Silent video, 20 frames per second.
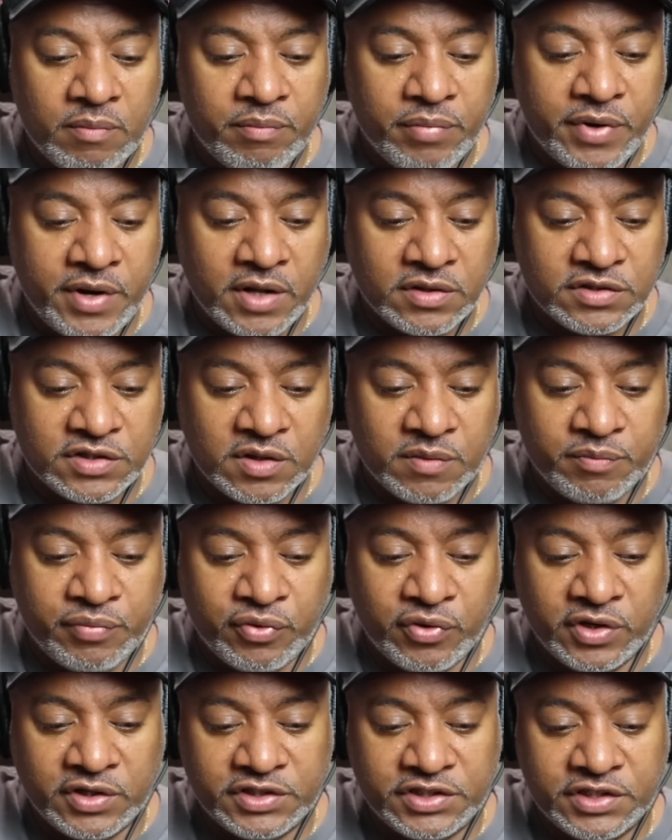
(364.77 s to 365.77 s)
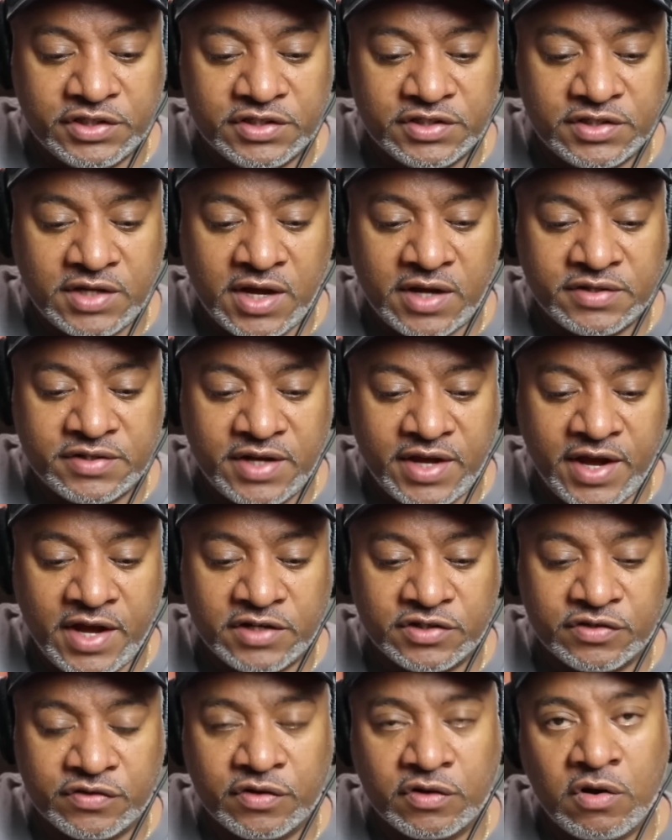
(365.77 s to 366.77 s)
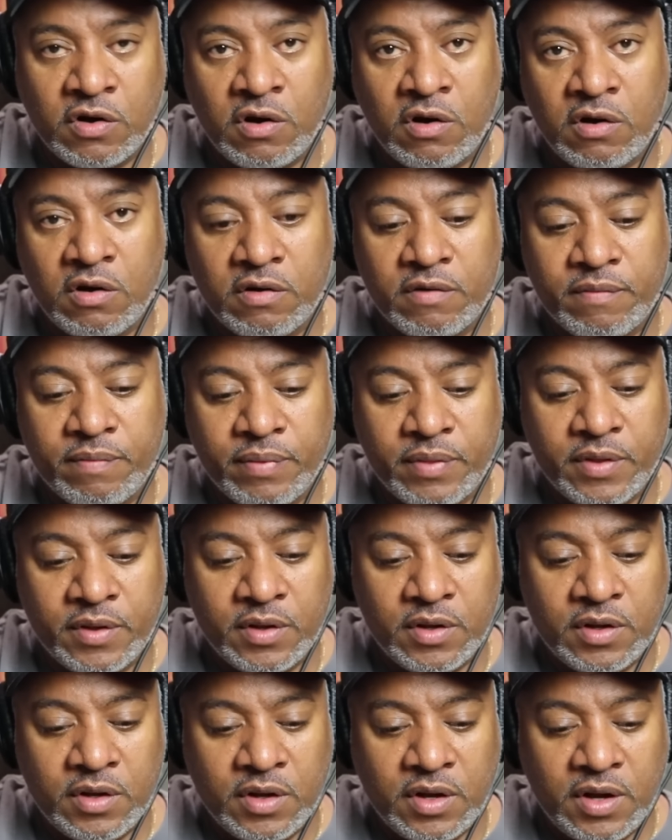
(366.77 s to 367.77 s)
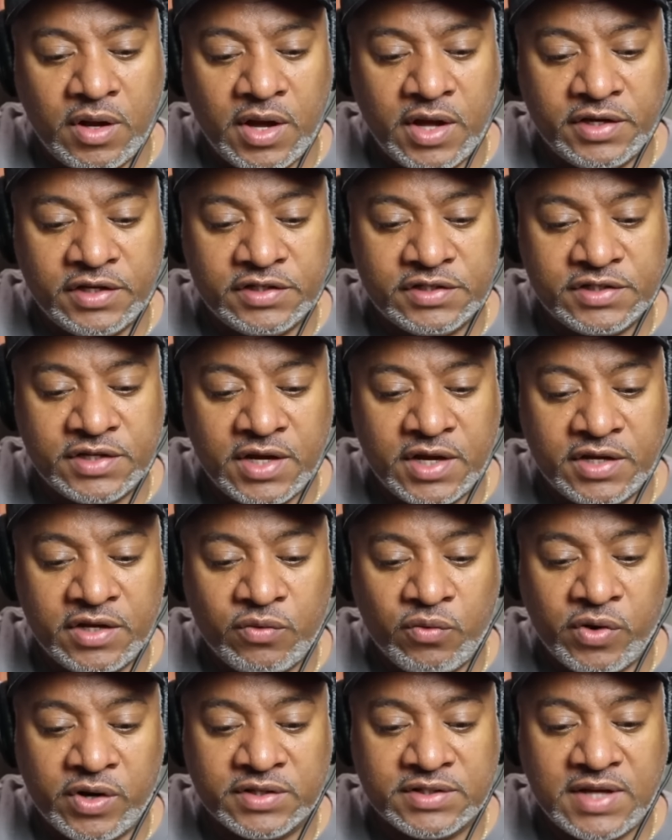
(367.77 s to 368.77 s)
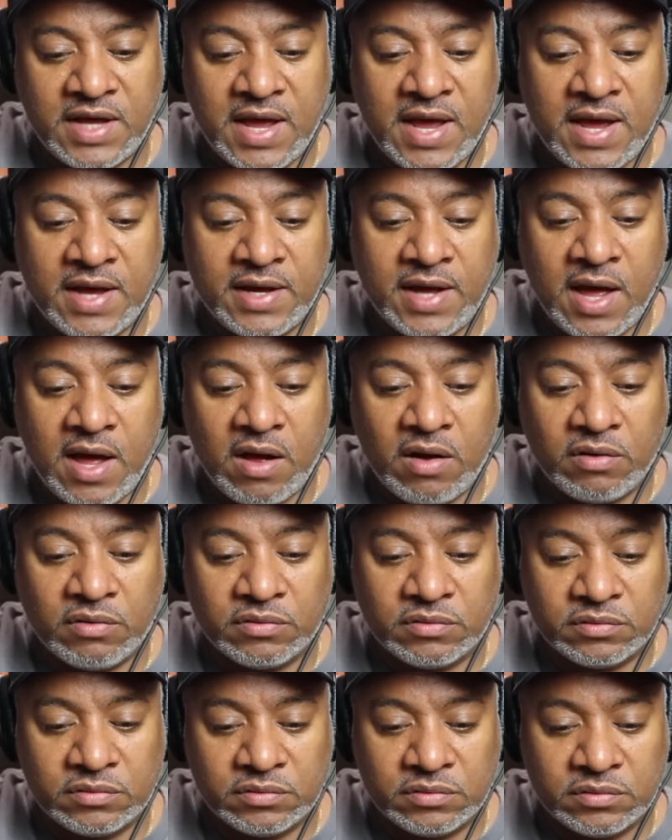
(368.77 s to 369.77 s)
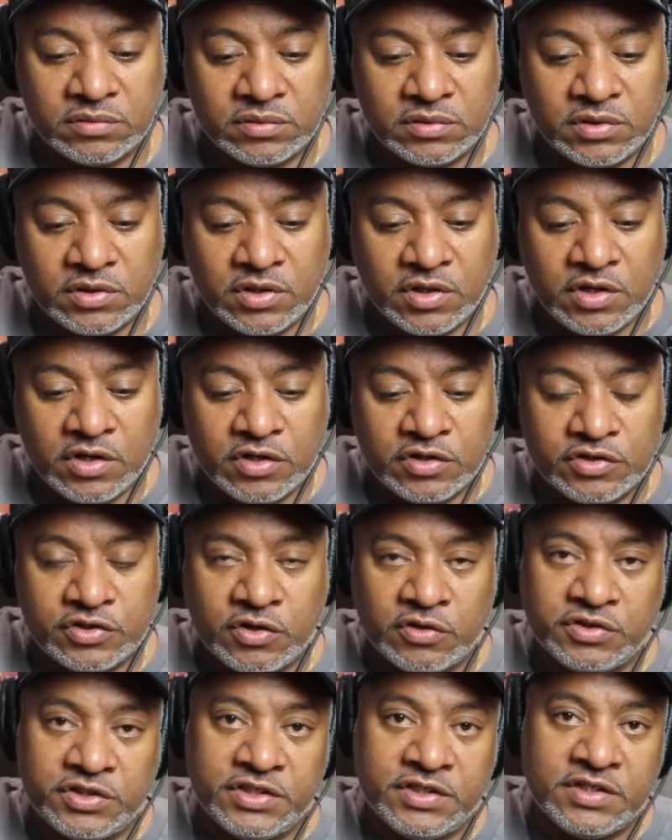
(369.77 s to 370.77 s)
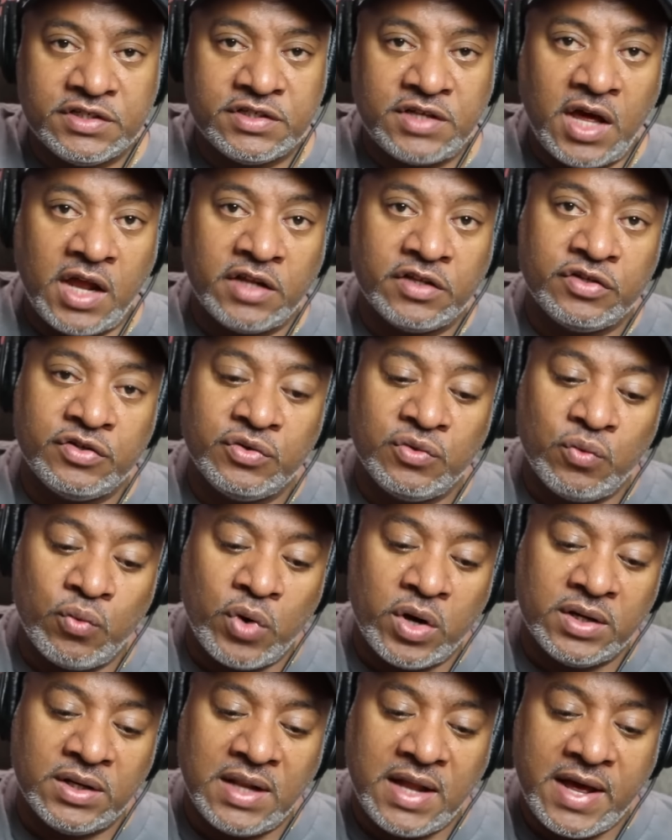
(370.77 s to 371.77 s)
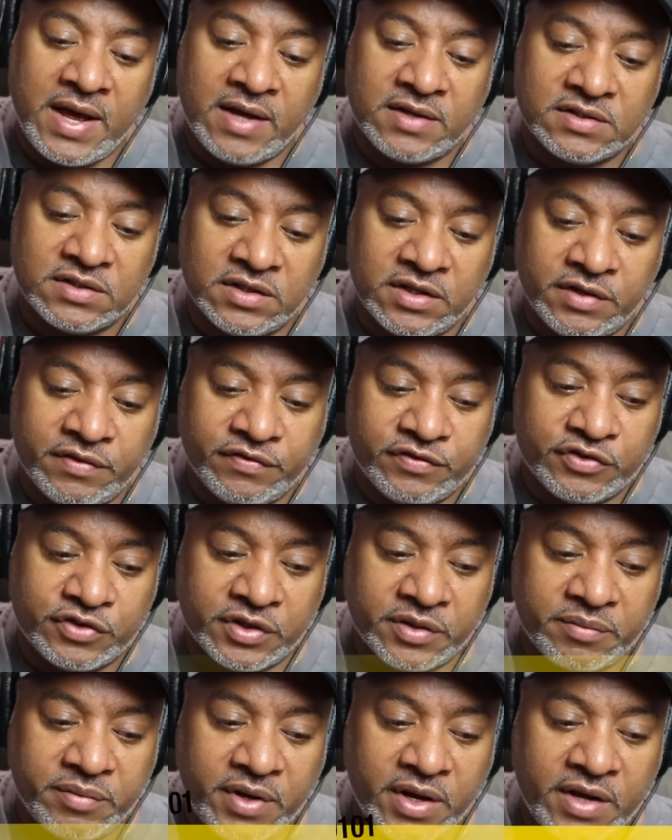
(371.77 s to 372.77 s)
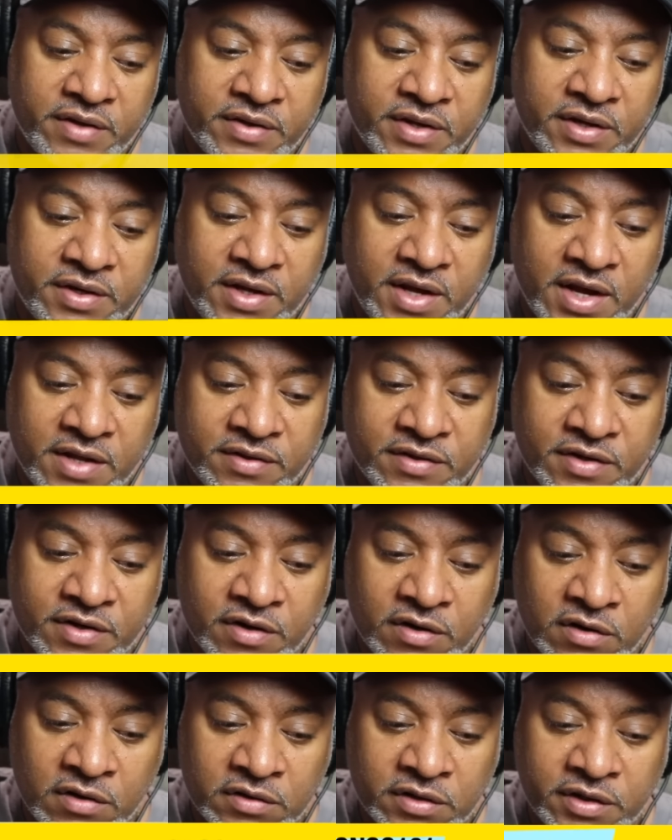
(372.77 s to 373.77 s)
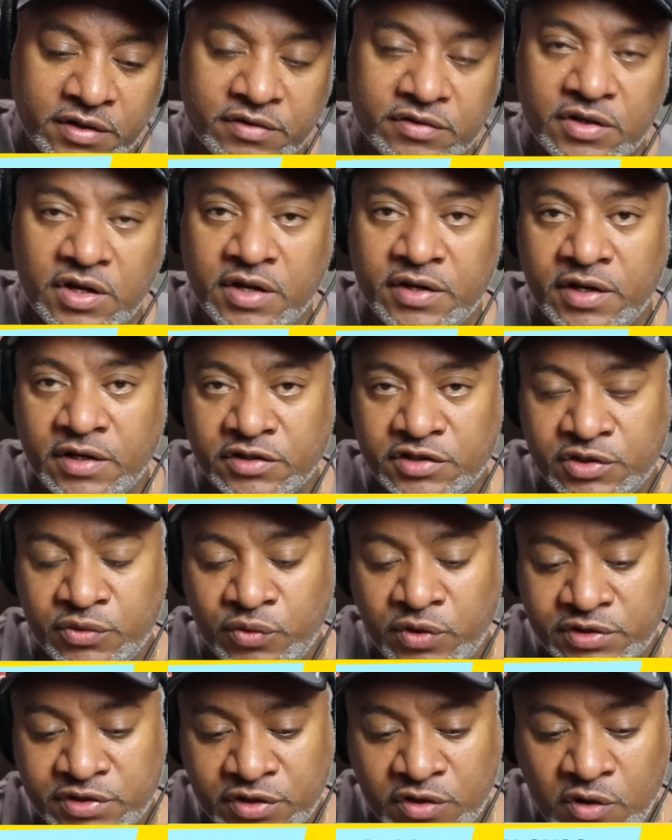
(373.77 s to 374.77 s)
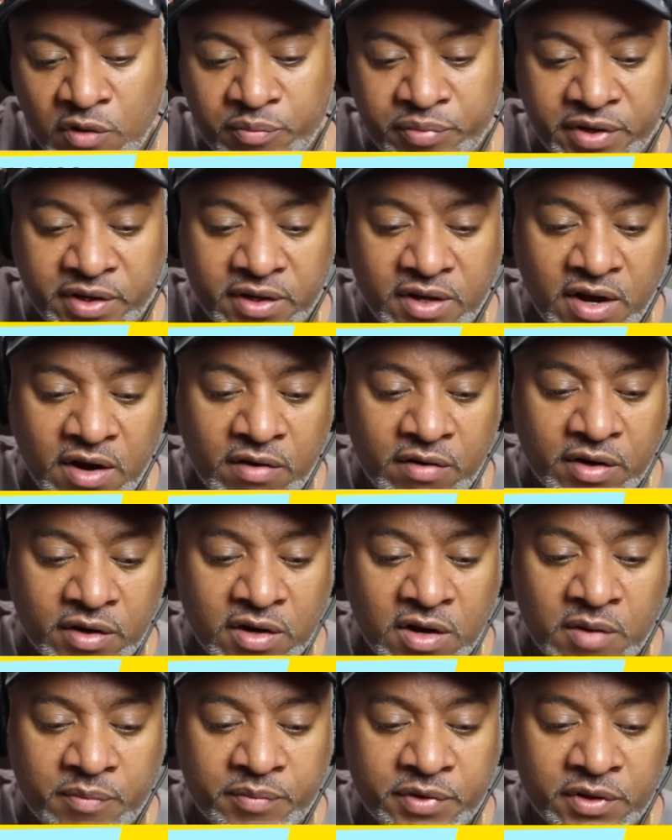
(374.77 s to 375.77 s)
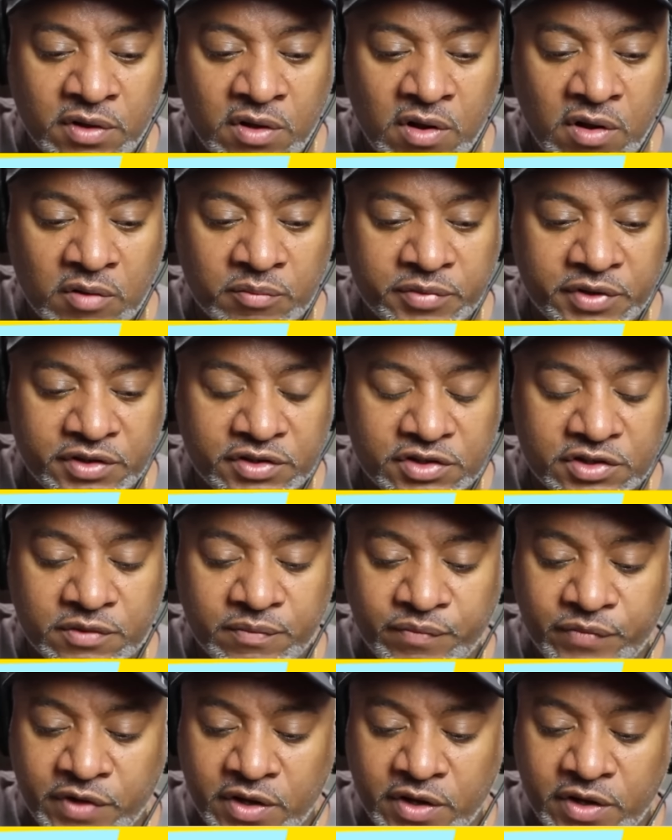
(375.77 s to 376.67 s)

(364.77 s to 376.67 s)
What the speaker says: But at some point, she decided to answer the call, and he said he wanted to hang out. So she decided to do one last Lyft trip and then end it early, and then she went to go pick Eric up in Long Beach.